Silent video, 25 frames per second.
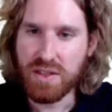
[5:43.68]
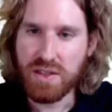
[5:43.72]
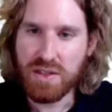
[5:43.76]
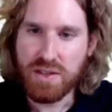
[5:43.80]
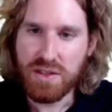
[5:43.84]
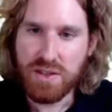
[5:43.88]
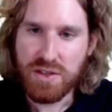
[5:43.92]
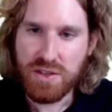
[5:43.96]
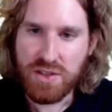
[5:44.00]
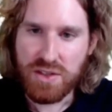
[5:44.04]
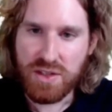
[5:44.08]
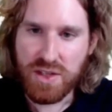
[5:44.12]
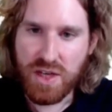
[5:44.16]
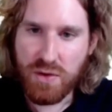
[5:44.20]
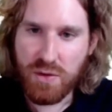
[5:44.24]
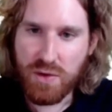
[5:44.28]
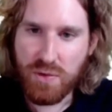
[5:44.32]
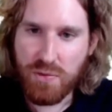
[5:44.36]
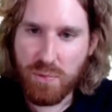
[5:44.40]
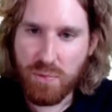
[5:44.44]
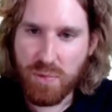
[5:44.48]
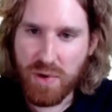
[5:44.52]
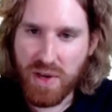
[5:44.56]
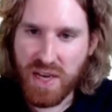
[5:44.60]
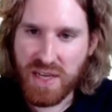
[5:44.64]
So now we've
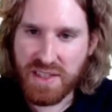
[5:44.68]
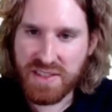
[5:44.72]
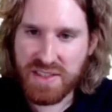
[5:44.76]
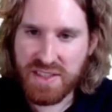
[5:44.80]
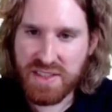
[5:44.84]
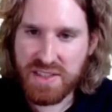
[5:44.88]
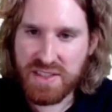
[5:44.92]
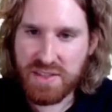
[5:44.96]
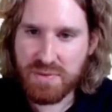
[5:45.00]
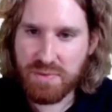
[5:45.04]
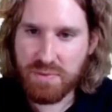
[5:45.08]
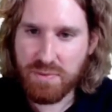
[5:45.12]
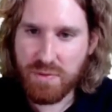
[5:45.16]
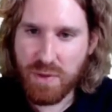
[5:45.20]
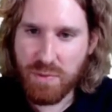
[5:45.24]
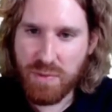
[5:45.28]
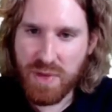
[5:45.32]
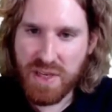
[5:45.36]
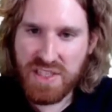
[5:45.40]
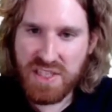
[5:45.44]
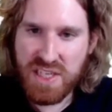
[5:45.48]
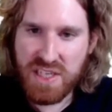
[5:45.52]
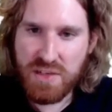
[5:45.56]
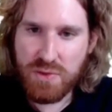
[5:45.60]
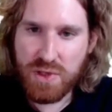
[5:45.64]
applied it.
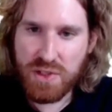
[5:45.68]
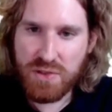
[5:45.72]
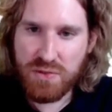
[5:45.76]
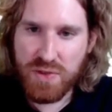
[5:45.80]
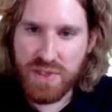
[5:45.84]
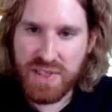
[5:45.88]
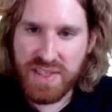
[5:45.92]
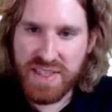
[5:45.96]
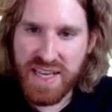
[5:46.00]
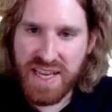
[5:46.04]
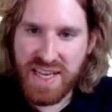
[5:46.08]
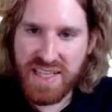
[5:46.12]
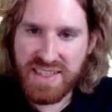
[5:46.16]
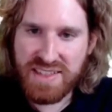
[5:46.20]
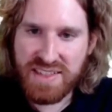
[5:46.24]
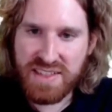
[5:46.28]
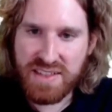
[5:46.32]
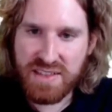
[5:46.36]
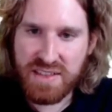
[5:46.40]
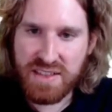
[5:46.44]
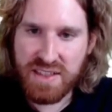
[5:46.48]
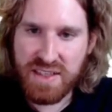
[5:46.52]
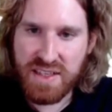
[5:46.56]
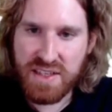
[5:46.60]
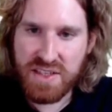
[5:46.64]
Basically what we get
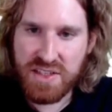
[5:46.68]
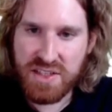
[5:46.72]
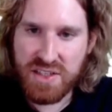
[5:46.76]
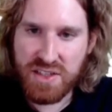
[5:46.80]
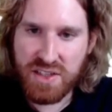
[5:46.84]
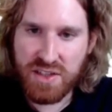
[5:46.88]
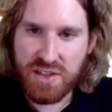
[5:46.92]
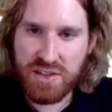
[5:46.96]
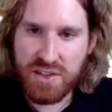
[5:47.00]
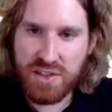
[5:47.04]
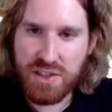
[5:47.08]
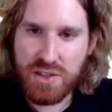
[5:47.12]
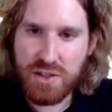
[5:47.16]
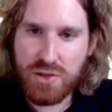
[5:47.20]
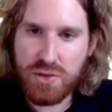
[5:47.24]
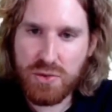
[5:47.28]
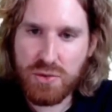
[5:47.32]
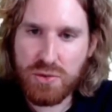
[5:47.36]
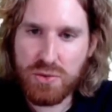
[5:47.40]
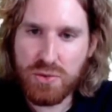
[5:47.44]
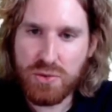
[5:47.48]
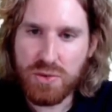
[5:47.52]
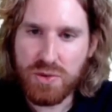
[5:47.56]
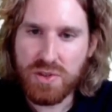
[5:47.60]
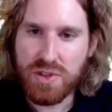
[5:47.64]
is a
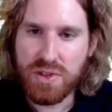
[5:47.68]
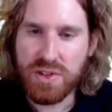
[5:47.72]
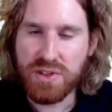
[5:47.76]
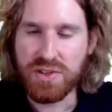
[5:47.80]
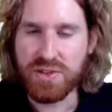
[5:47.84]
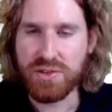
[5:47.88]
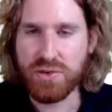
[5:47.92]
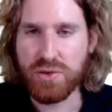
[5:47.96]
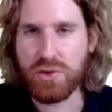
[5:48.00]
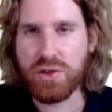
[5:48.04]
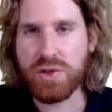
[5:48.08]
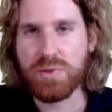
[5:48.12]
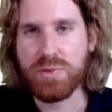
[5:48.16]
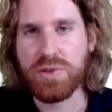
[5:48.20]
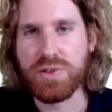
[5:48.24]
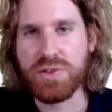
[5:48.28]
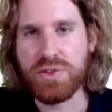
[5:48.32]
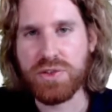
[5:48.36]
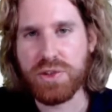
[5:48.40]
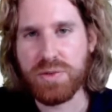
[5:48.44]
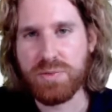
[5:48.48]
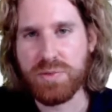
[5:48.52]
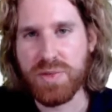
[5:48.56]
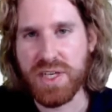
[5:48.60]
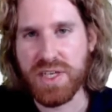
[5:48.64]
new document
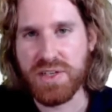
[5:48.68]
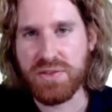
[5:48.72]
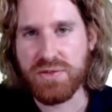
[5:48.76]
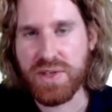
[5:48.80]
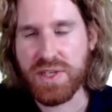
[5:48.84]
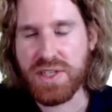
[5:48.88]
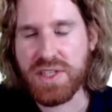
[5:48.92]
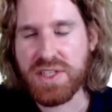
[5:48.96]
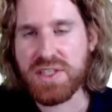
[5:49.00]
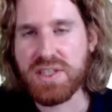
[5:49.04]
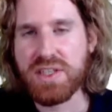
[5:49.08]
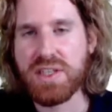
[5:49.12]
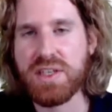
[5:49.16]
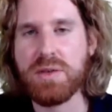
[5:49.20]
term matrix,